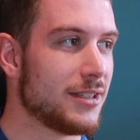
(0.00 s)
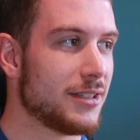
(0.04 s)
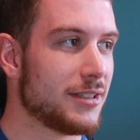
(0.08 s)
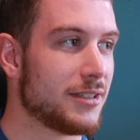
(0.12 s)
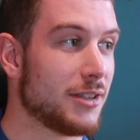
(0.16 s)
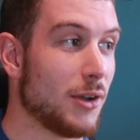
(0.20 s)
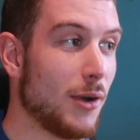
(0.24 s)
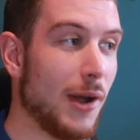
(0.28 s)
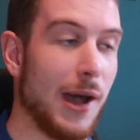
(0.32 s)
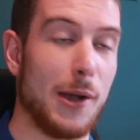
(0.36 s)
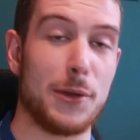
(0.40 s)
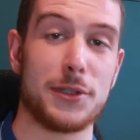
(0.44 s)

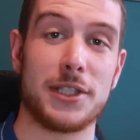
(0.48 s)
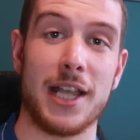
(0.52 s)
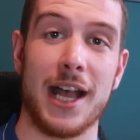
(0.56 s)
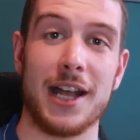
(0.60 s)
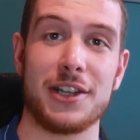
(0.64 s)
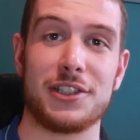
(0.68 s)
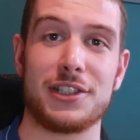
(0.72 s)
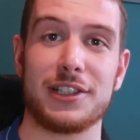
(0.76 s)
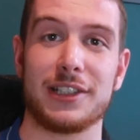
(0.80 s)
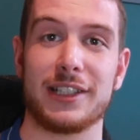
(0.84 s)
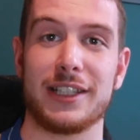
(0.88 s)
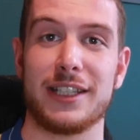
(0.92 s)
So I was
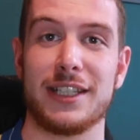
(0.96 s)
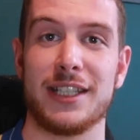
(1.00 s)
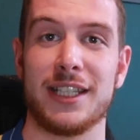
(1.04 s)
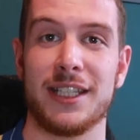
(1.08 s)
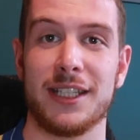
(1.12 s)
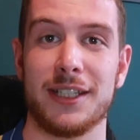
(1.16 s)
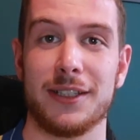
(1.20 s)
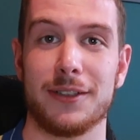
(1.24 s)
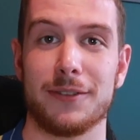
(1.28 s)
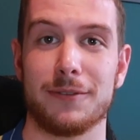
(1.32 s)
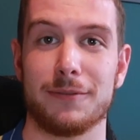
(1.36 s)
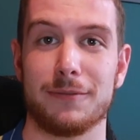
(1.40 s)

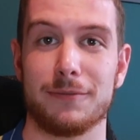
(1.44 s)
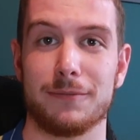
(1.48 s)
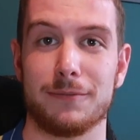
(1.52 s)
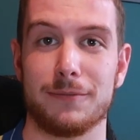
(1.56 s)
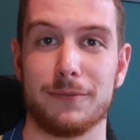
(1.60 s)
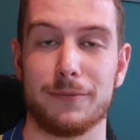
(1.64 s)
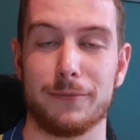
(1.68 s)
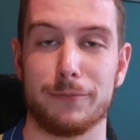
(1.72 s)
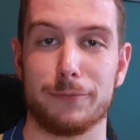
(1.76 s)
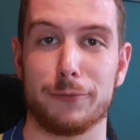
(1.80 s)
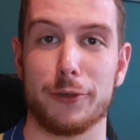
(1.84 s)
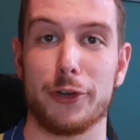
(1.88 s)
actually
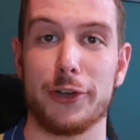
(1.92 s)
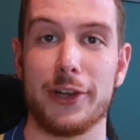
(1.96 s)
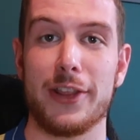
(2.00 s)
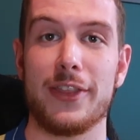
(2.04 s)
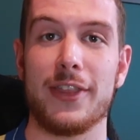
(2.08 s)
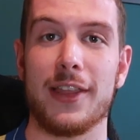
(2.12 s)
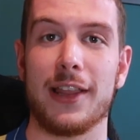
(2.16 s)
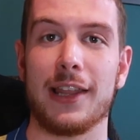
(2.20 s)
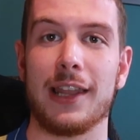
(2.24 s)
running